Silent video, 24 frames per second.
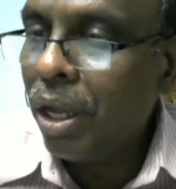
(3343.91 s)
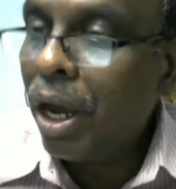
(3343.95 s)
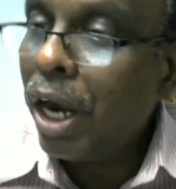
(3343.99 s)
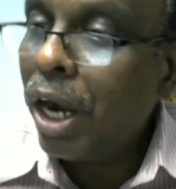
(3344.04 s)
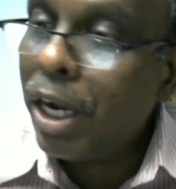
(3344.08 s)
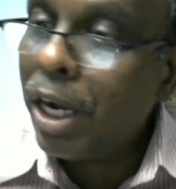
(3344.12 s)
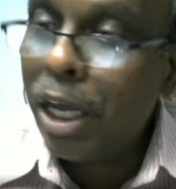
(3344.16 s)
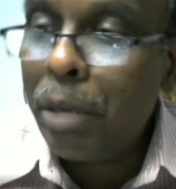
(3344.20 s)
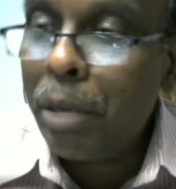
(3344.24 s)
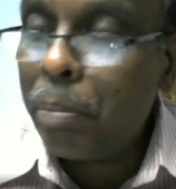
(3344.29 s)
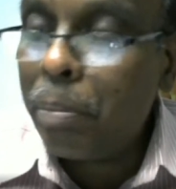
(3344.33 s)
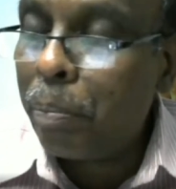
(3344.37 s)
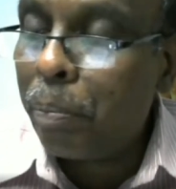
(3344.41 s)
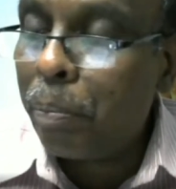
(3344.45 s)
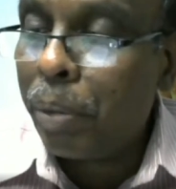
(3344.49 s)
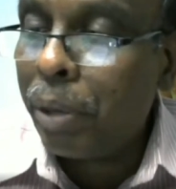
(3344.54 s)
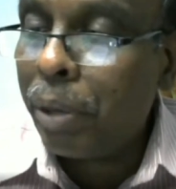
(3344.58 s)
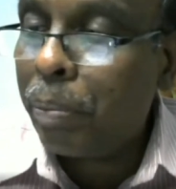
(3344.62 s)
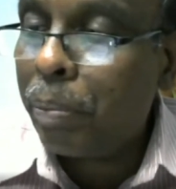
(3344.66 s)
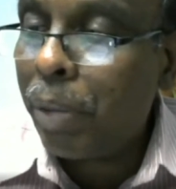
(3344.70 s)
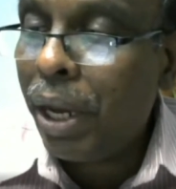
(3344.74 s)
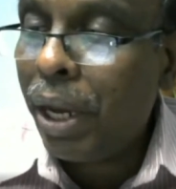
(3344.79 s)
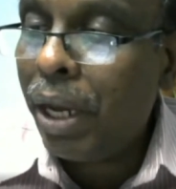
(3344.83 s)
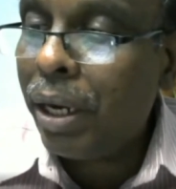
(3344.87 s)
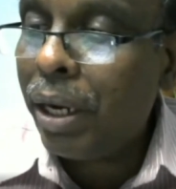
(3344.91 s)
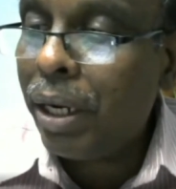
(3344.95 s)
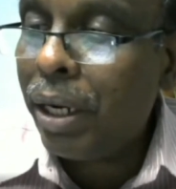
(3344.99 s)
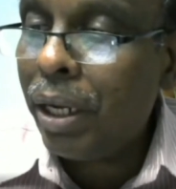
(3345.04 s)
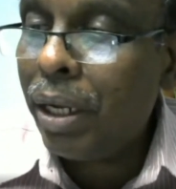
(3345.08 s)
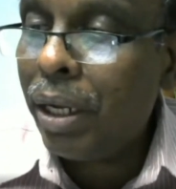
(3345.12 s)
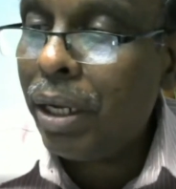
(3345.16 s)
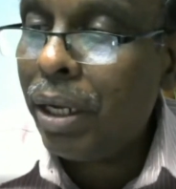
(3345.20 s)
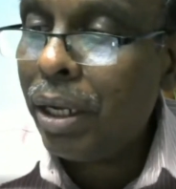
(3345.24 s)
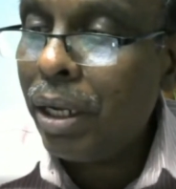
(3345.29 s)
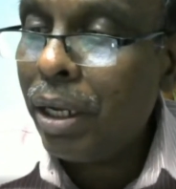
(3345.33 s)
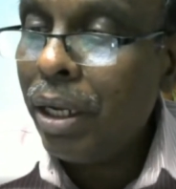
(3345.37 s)
and I am
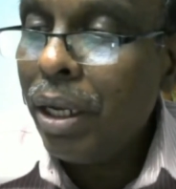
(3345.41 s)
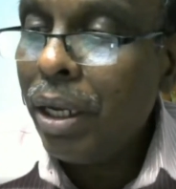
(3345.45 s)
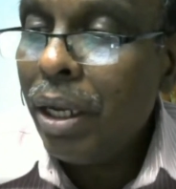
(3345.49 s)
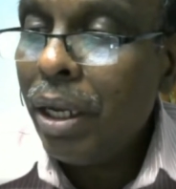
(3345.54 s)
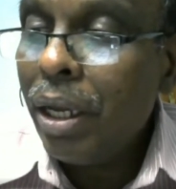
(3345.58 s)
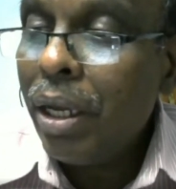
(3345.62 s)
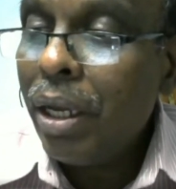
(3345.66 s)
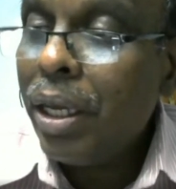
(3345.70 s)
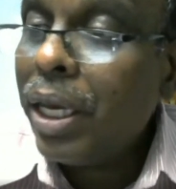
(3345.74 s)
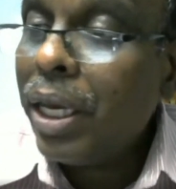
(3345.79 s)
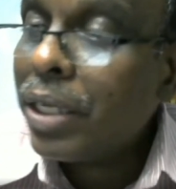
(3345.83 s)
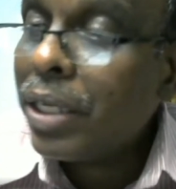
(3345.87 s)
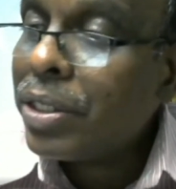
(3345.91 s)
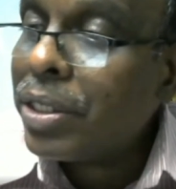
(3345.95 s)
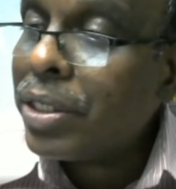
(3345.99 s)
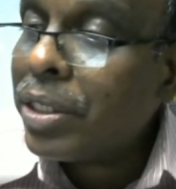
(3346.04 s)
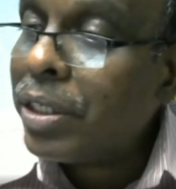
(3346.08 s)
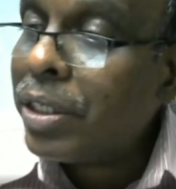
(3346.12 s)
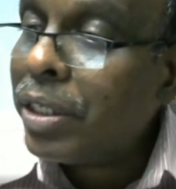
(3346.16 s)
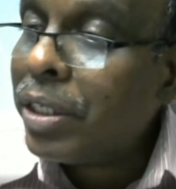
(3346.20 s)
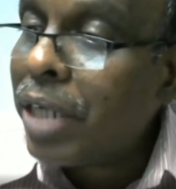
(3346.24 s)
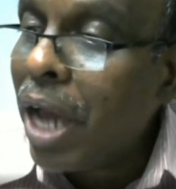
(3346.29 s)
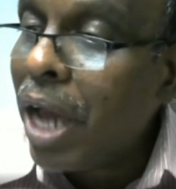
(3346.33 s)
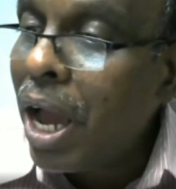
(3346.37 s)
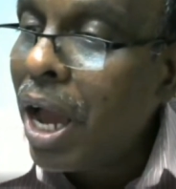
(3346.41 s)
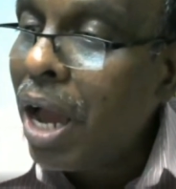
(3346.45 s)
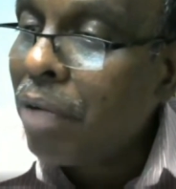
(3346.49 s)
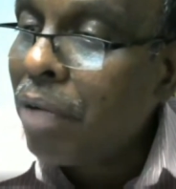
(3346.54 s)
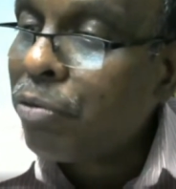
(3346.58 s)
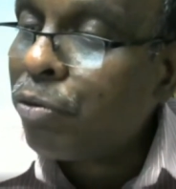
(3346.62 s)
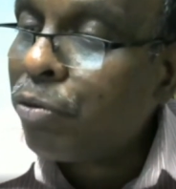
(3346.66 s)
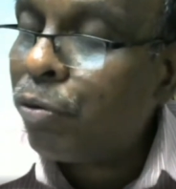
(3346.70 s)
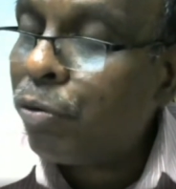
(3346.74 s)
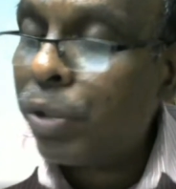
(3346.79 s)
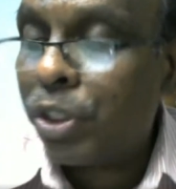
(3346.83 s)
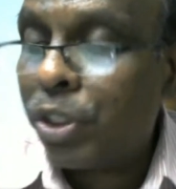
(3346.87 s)
preparing a
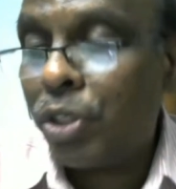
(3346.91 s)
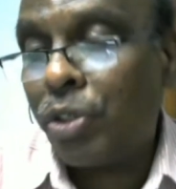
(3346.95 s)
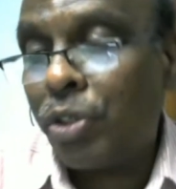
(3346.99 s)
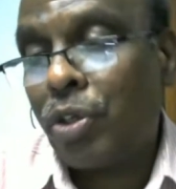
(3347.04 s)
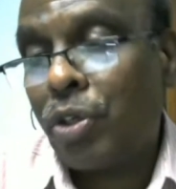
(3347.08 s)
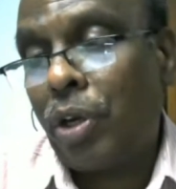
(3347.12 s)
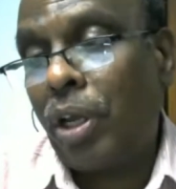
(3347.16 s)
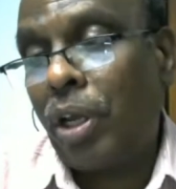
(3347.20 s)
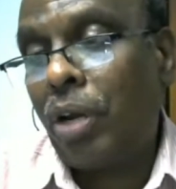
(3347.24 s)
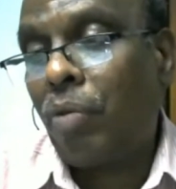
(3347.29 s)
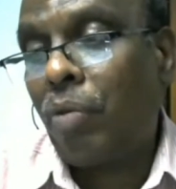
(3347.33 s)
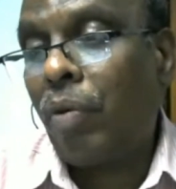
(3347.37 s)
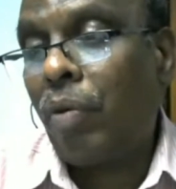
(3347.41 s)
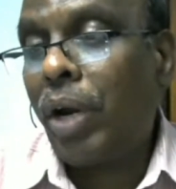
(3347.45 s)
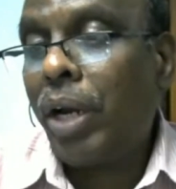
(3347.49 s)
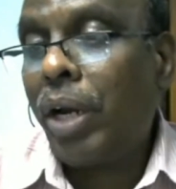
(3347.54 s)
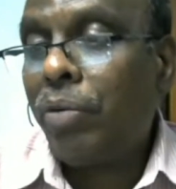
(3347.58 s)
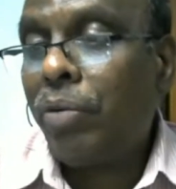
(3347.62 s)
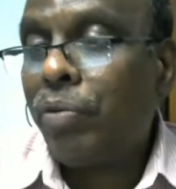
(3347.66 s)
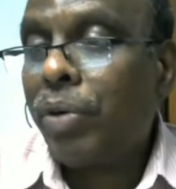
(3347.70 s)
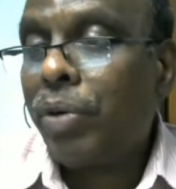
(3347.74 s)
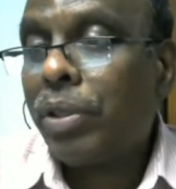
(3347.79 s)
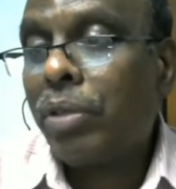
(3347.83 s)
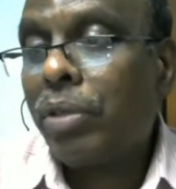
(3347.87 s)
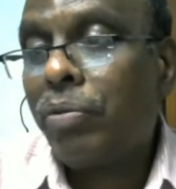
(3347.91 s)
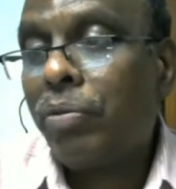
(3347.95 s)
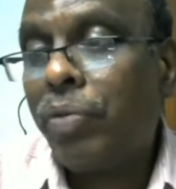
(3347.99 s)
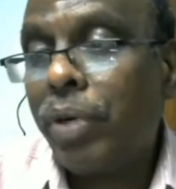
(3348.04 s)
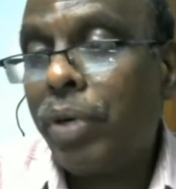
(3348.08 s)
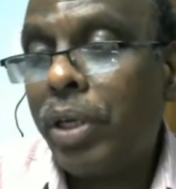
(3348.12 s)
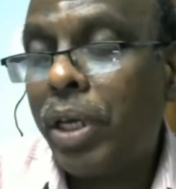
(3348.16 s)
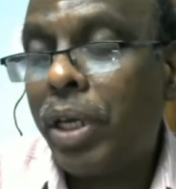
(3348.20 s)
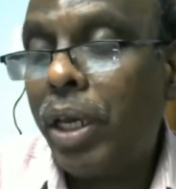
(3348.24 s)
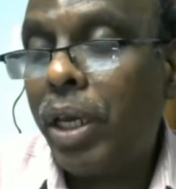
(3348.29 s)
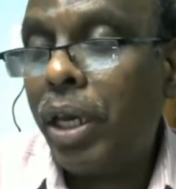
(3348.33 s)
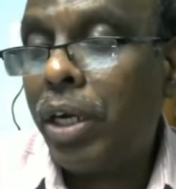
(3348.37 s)
staff which is required for the
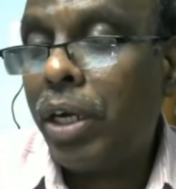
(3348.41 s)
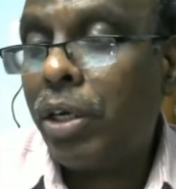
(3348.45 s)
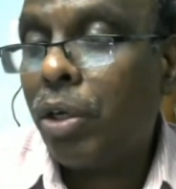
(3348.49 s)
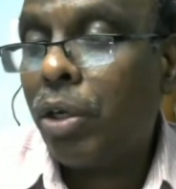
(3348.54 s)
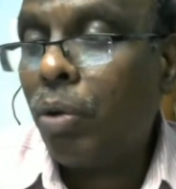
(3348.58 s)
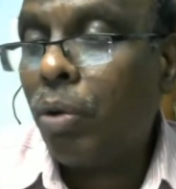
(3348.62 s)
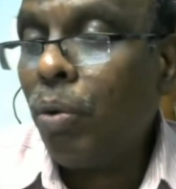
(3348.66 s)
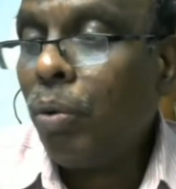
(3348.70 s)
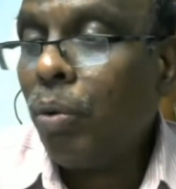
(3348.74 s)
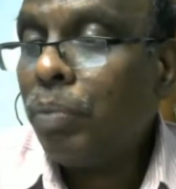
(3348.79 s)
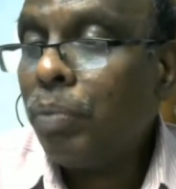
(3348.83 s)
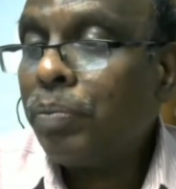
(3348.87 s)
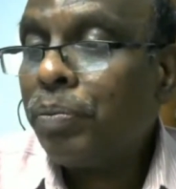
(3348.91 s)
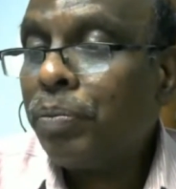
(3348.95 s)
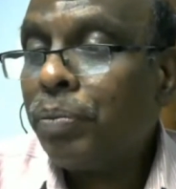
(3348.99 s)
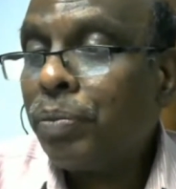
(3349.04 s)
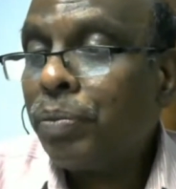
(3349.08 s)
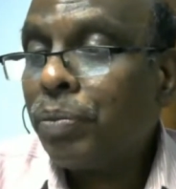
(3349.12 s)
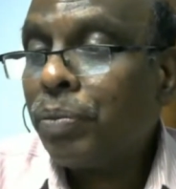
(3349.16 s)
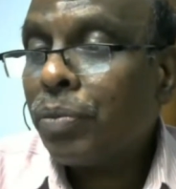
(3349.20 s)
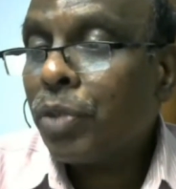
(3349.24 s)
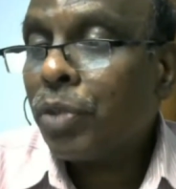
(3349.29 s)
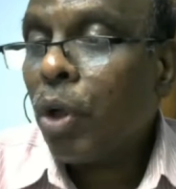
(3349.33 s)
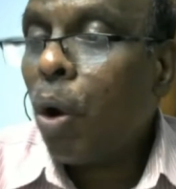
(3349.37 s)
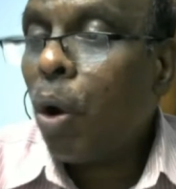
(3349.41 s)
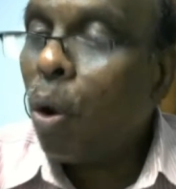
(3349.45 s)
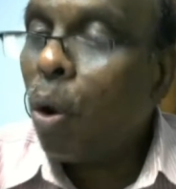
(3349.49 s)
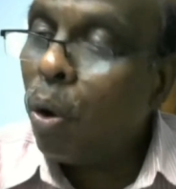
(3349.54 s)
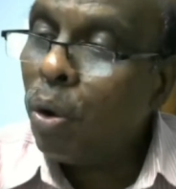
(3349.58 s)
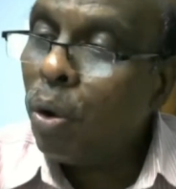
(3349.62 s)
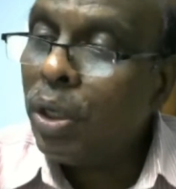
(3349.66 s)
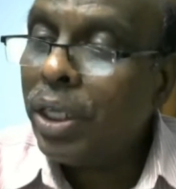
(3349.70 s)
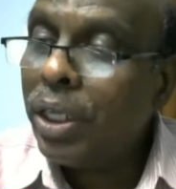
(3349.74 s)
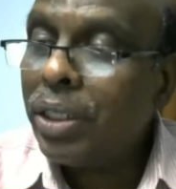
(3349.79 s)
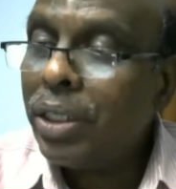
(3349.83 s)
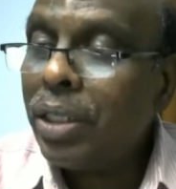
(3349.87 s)
fakir to
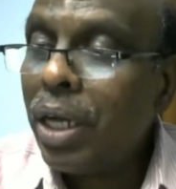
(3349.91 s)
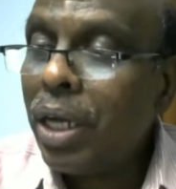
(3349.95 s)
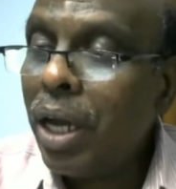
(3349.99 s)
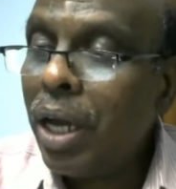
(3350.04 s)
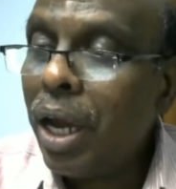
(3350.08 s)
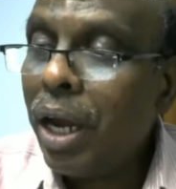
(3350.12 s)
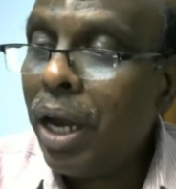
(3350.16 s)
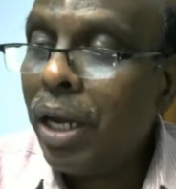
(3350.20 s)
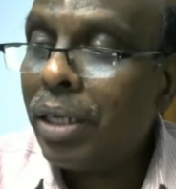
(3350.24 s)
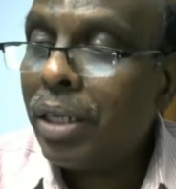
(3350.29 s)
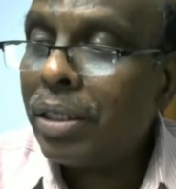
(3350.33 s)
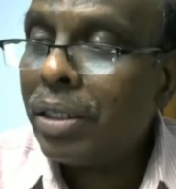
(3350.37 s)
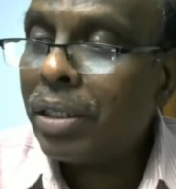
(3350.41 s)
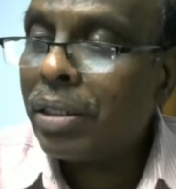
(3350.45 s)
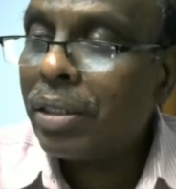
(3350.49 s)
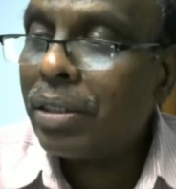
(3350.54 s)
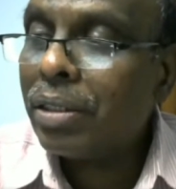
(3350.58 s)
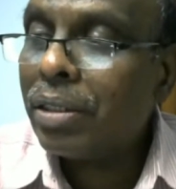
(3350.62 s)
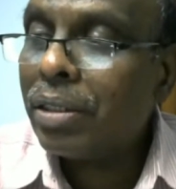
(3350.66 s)
hold in the hand.